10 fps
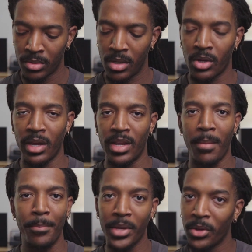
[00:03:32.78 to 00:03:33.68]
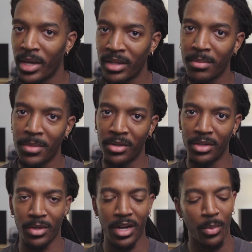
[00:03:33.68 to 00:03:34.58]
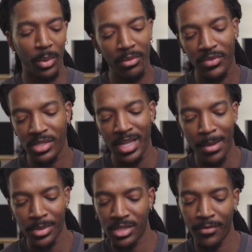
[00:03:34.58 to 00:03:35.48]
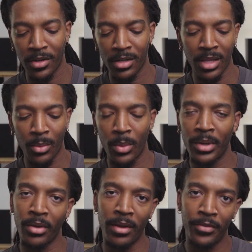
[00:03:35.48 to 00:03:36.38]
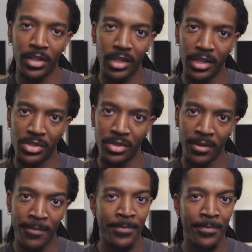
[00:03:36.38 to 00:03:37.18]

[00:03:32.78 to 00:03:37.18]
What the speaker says: Okay, now build out the melody. All right, we've established the feeling that we want to create for the listener.